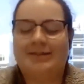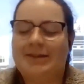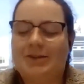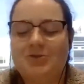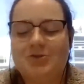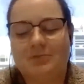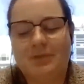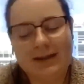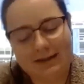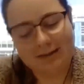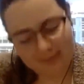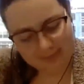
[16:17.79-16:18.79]
you should be
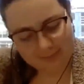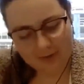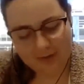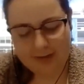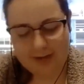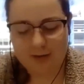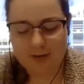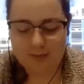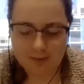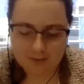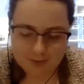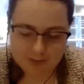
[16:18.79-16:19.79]
in earlier
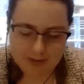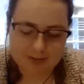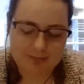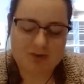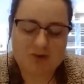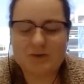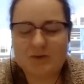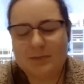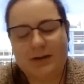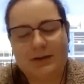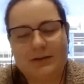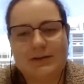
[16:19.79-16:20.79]
for rolling admissions
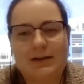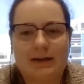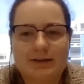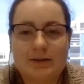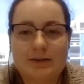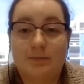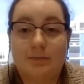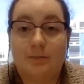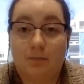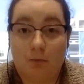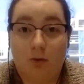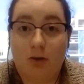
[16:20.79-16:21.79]
because it is
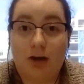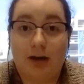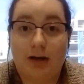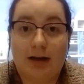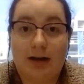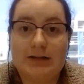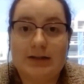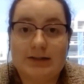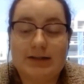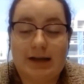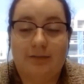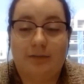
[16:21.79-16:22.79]
rolling and it does
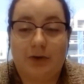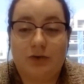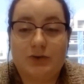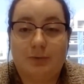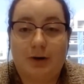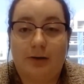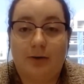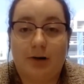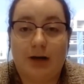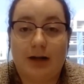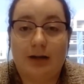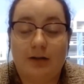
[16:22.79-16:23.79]
take first
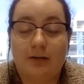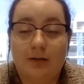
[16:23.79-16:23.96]
priority.